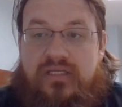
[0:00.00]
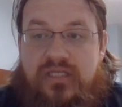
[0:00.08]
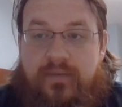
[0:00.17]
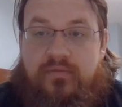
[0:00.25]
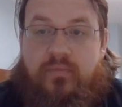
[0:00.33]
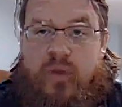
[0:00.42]

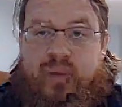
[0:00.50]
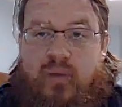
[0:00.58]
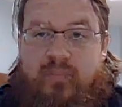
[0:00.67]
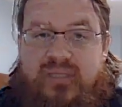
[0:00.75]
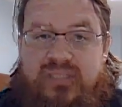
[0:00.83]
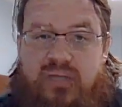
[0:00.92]
up, the more I pump
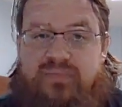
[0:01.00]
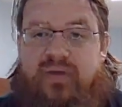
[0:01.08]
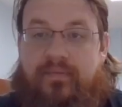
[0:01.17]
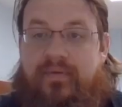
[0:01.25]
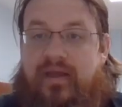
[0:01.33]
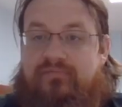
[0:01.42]
myself
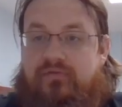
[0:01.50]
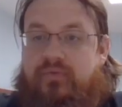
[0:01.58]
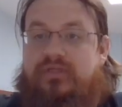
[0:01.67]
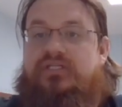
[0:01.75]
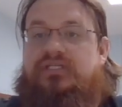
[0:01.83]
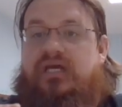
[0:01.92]
up,
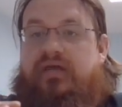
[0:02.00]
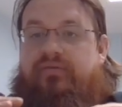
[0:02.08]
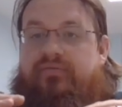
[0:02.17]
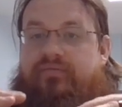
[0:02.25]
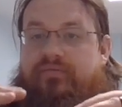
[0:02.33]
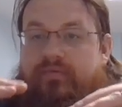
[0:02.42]
everyone just kind
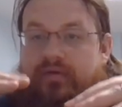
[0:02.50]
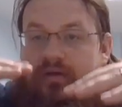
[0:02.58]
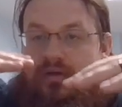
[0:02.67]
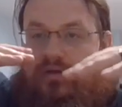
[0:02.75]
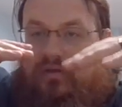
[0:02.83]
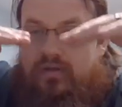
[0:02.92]
of
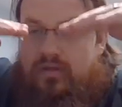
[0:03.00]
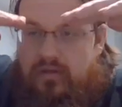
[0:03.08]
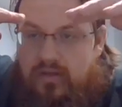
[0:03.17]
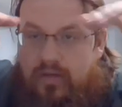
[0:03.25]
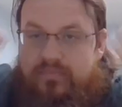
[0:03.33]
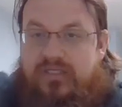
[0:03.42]

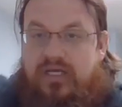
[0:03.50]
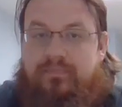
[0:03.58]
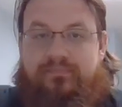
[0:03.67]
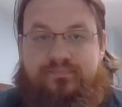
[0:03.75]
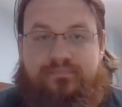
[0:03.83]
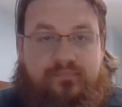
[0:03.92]
comes up.
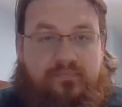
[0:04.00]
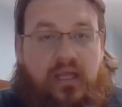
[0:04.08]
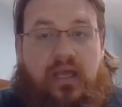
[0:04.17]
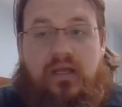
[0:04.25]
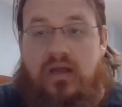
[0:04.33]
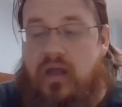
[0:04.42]

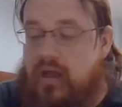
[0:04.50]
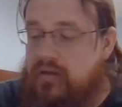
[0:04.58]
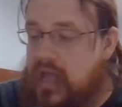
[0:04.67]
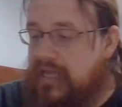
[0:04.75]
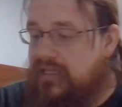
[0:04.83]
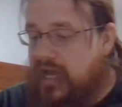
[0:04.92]
And I,
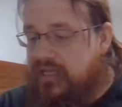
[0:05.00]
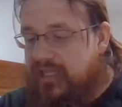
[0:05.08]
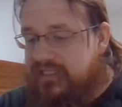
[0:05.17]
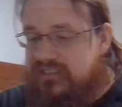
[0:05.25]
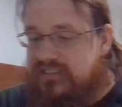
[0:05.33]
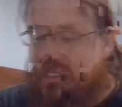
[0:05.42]
I, I'd
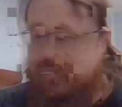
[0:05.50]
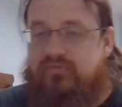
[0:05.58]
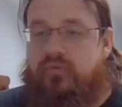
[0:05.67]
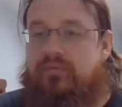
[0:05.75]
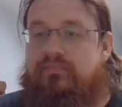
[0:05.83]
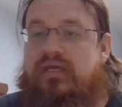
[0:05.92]
like to see
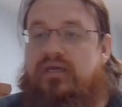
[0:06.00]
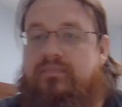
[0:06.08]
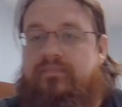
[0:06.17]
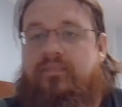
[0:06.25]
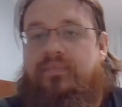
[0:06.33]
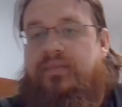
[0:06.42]
everyone be
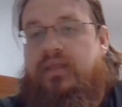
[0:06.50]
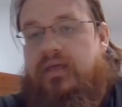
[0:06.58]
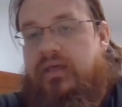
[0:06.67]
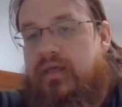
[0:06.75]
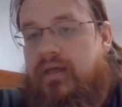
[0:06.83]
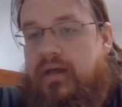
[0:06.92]

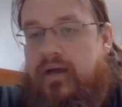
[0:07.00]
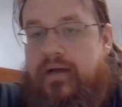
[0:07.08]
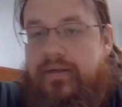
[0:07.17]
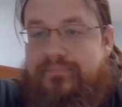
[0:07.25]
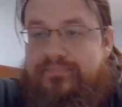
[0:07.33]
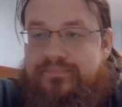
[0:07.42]

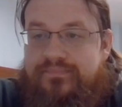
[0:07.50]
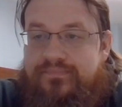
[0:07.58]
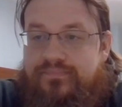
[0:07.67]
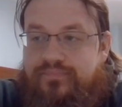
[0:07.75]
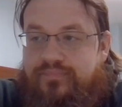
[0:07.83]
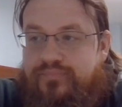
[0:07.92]
um,
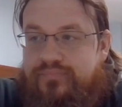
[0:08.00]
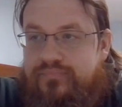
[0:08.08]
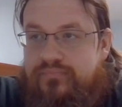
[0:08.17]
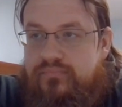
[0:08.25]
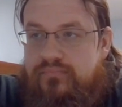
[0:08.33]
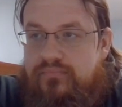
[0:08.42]

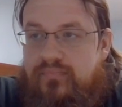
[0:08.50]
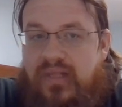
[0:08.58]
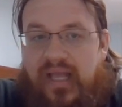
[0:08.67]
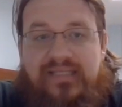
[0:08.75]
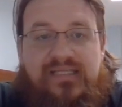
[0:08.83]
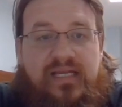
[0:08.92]

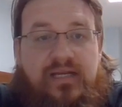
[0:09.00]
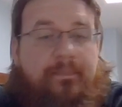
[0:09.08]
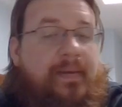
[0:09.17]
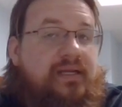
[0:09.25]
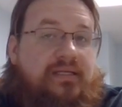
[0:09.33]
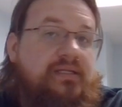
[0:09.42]
as
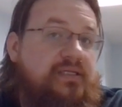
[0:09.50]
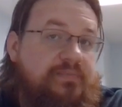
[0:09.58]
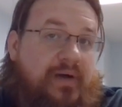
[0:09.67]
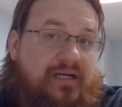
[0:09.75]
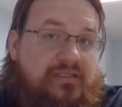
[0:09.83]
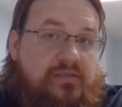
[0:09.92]
independent as
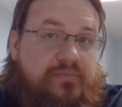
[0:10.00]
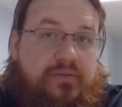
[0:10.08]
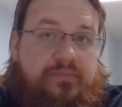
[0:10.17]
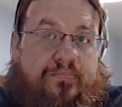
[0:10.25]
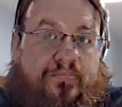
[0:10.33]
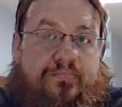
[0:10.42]
possible.
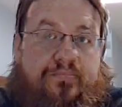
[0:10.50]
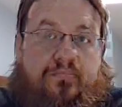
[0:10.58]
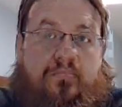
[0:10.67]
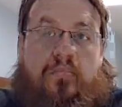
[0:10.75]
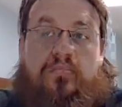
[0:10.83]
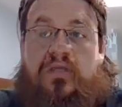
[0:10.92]

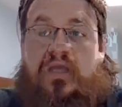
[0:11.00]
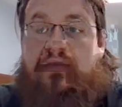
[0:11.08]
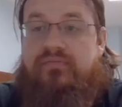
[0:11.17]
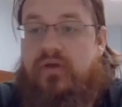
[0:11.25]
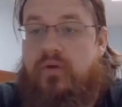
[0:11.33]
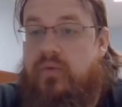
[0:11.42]

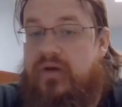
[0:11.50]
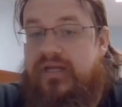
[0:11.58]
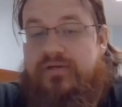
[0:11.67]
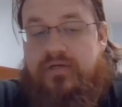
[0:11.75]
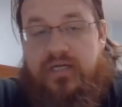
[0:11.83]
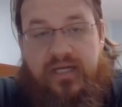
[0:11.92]
Even though we're
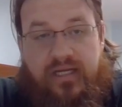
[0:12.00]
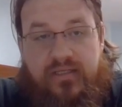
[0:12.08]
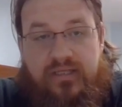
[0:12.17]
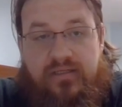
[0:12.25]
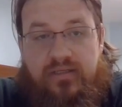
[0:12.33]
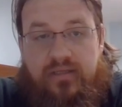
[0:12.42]

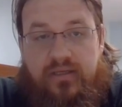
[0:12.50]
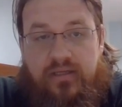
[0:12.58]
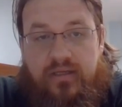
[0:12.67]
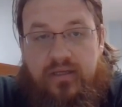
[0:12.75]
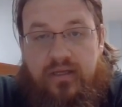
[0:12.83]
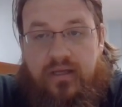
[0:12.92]
interconnected,
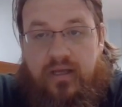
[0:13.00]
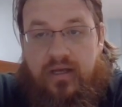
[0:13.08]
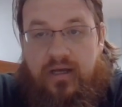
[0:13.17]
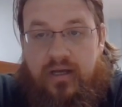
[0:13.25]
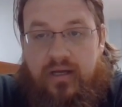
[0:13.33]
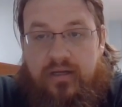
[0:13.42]

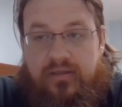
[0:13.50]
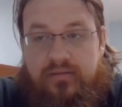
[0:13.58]
uh,